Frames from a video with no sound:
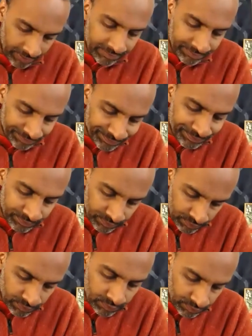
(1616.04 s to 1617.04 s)
we have to
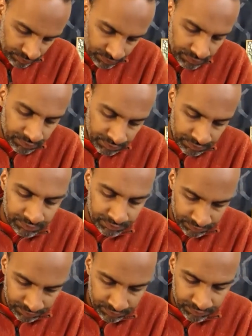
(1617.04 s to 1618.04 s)
do
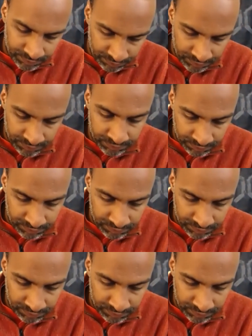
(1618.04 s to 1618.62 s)
what we have to